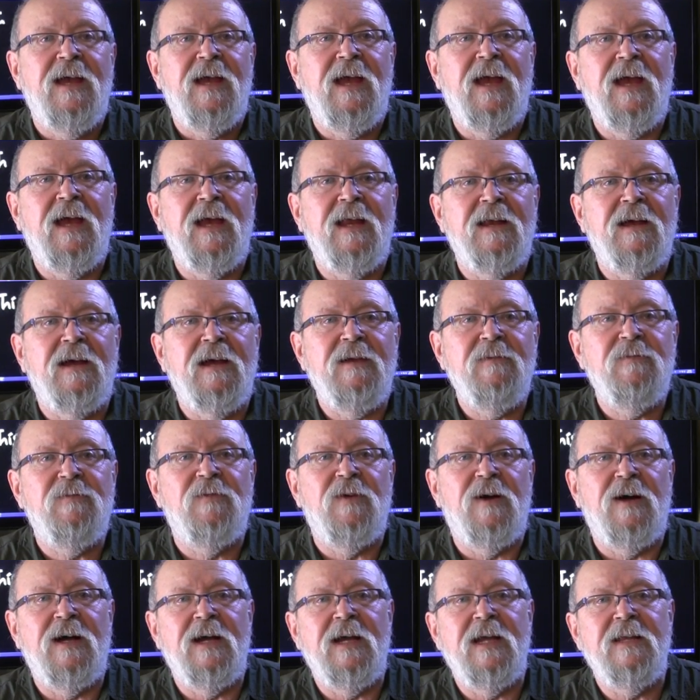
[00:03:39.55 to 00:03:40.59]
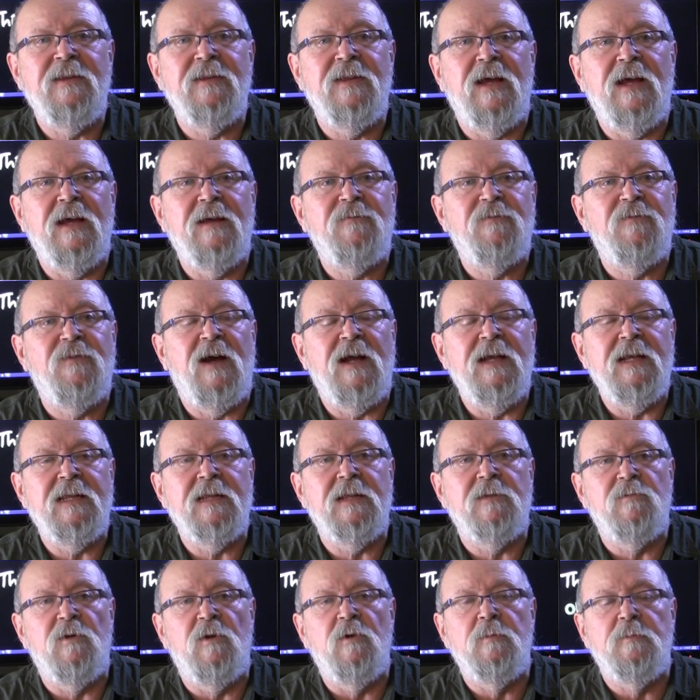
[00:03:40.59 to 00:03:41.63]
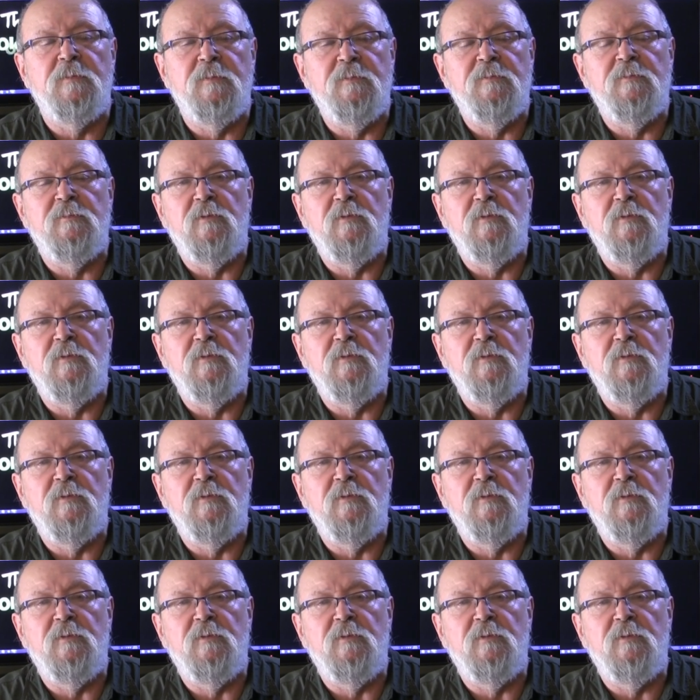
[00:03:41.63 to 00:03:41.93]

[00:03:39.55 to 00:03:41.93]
and I find that finding the